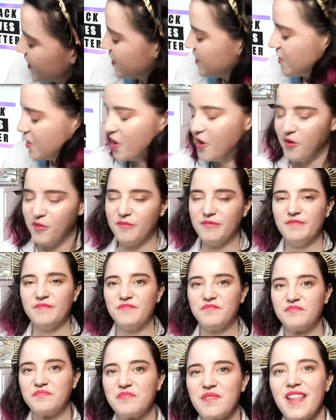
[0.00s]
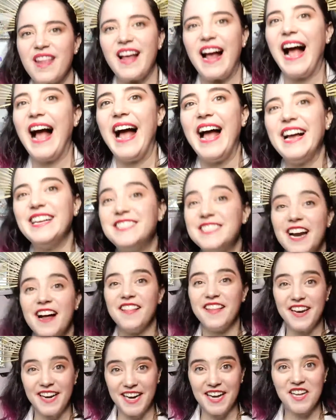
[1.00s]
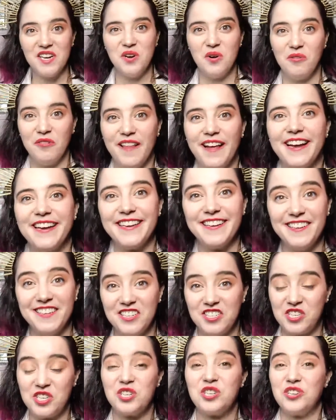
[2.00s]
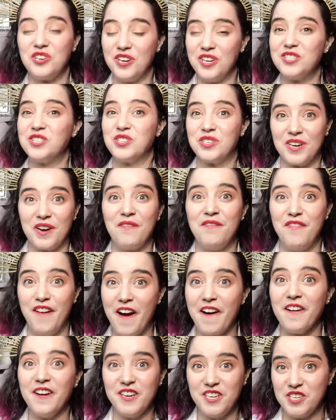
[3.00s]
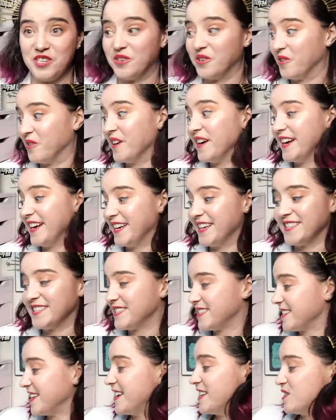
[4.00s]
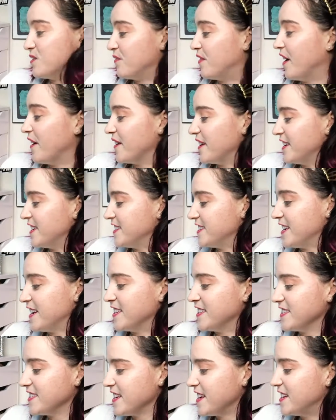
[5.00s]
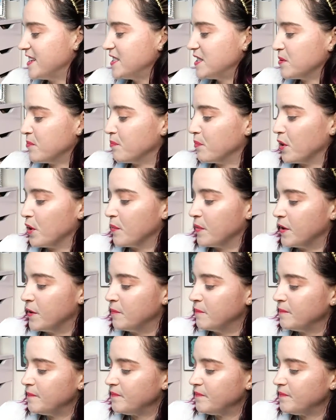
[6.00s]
you know... It's not like I don't like it. It's just, it's very sugary. It's very intense. I need some Purrbon.